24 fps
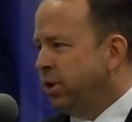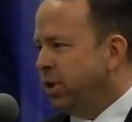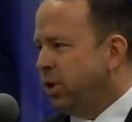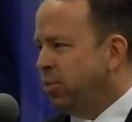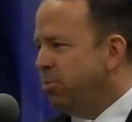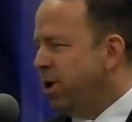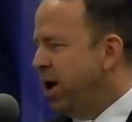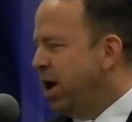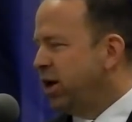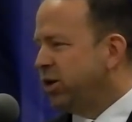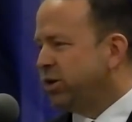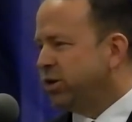that
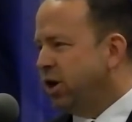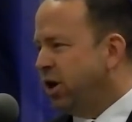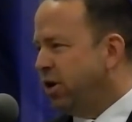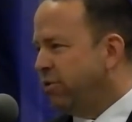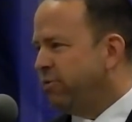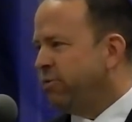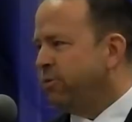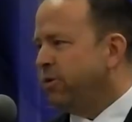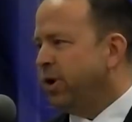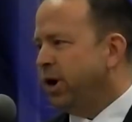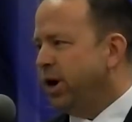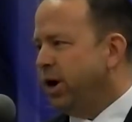man is
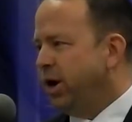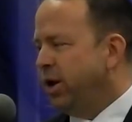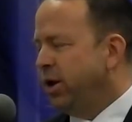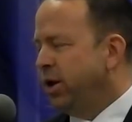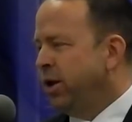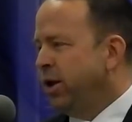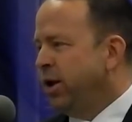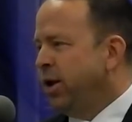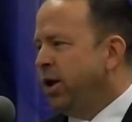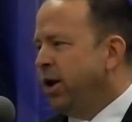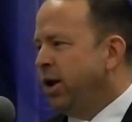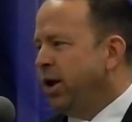not free
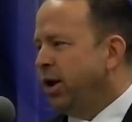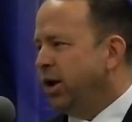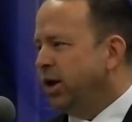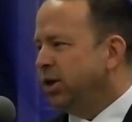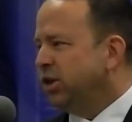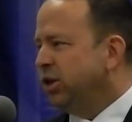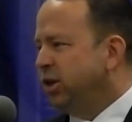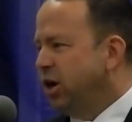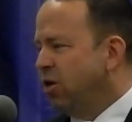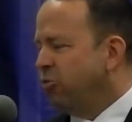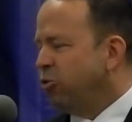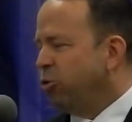
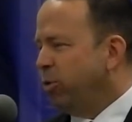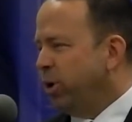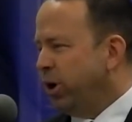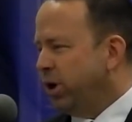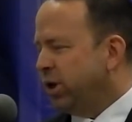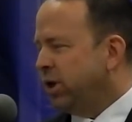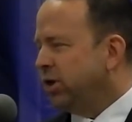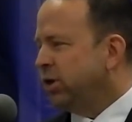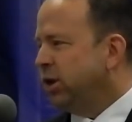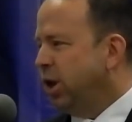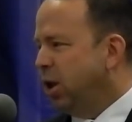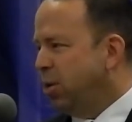unless
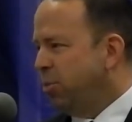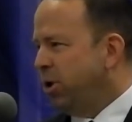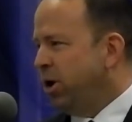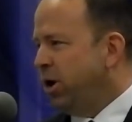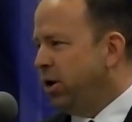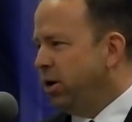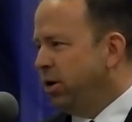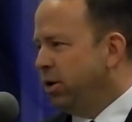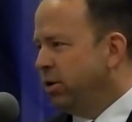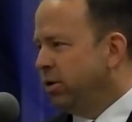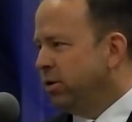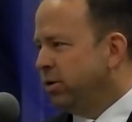government is
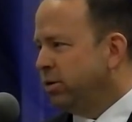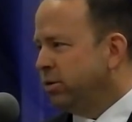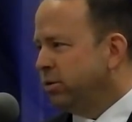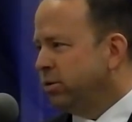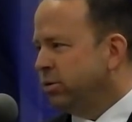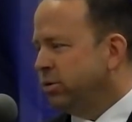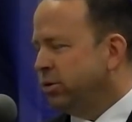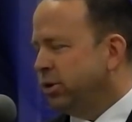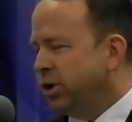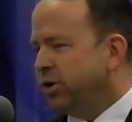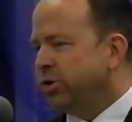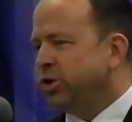limited.
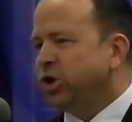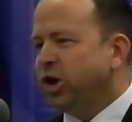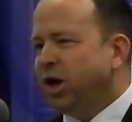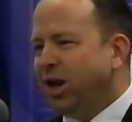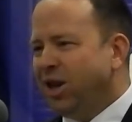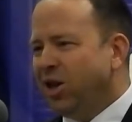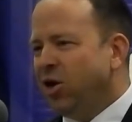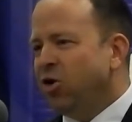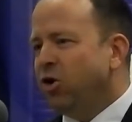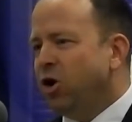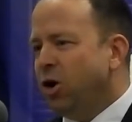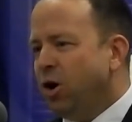There is a
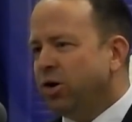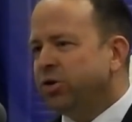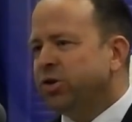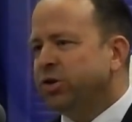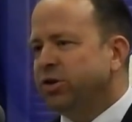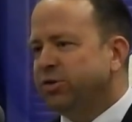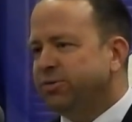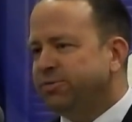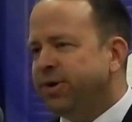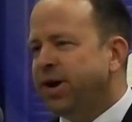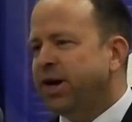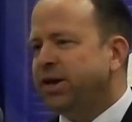clear cause
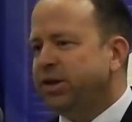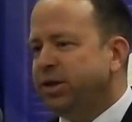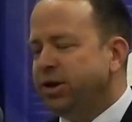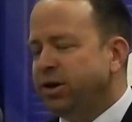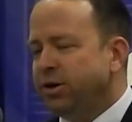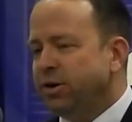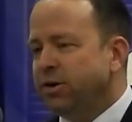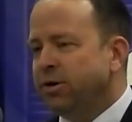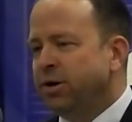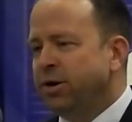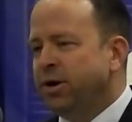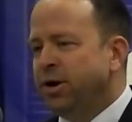and effect
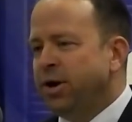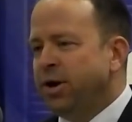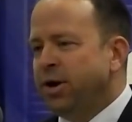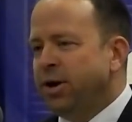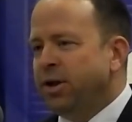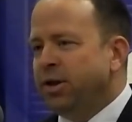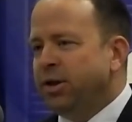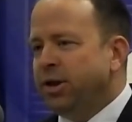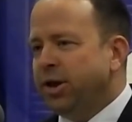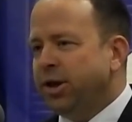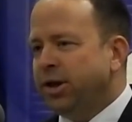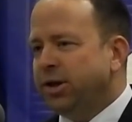here
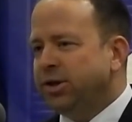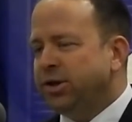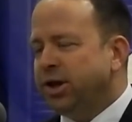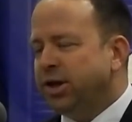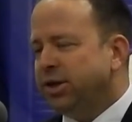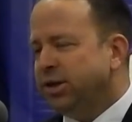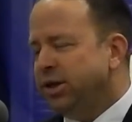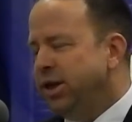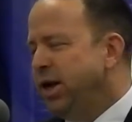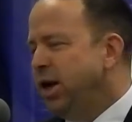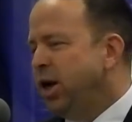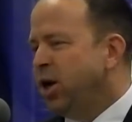that is
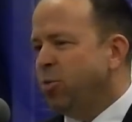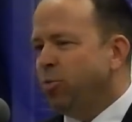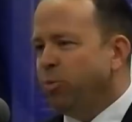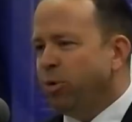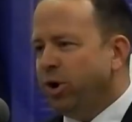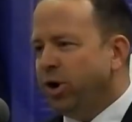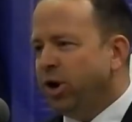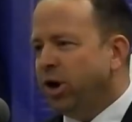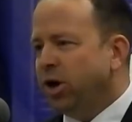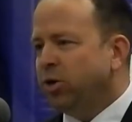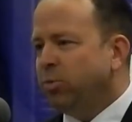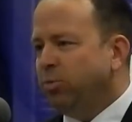as neat and
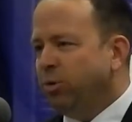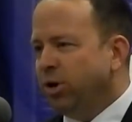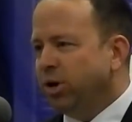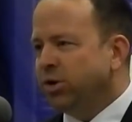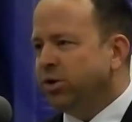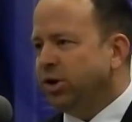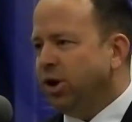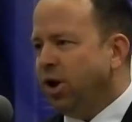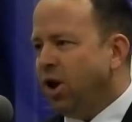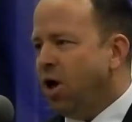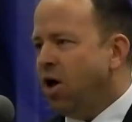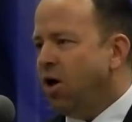predictable
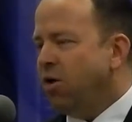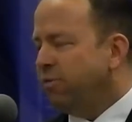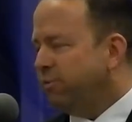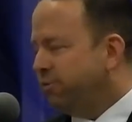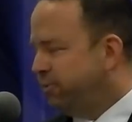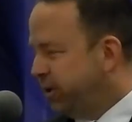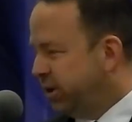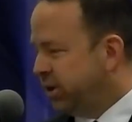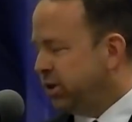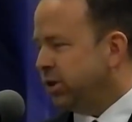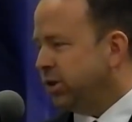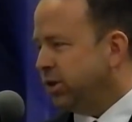as a law
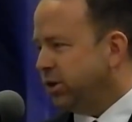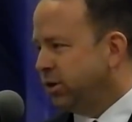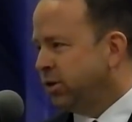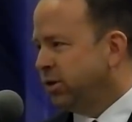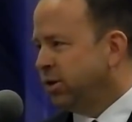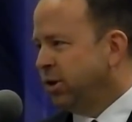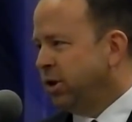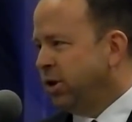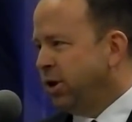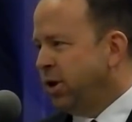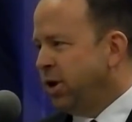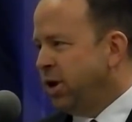of
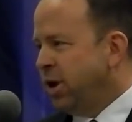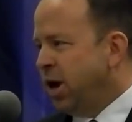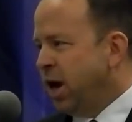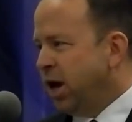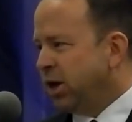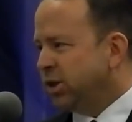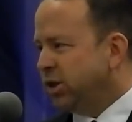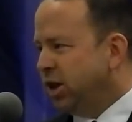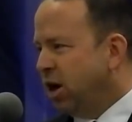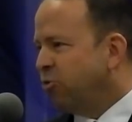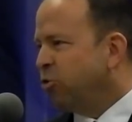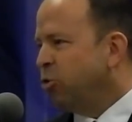physics.
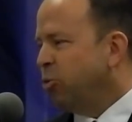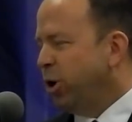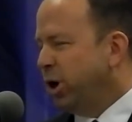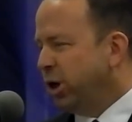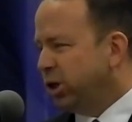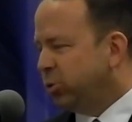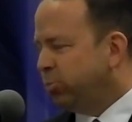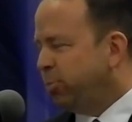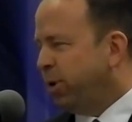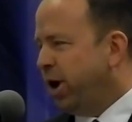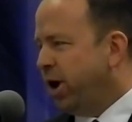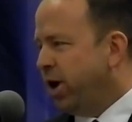As government
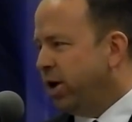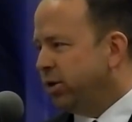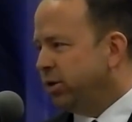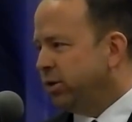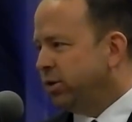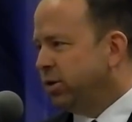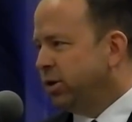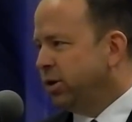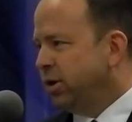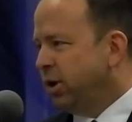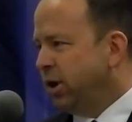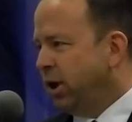
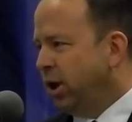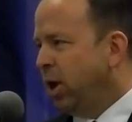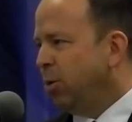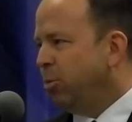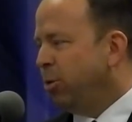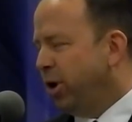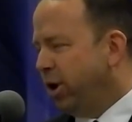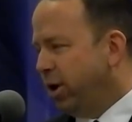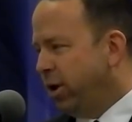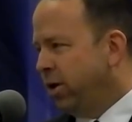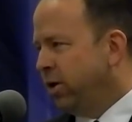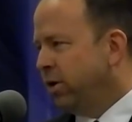expands,
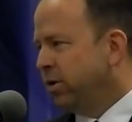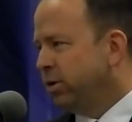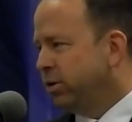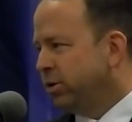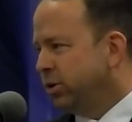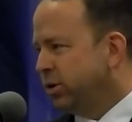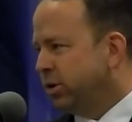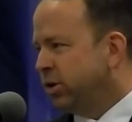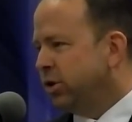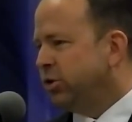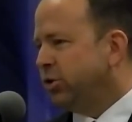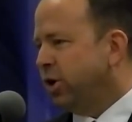liberty
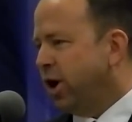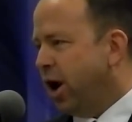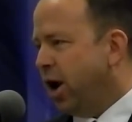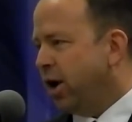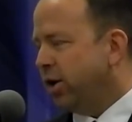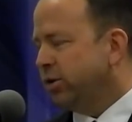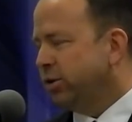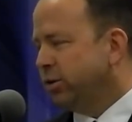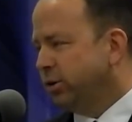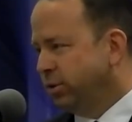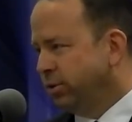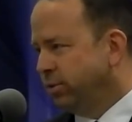
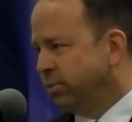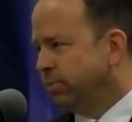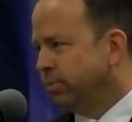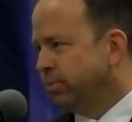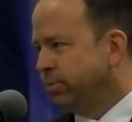contracts.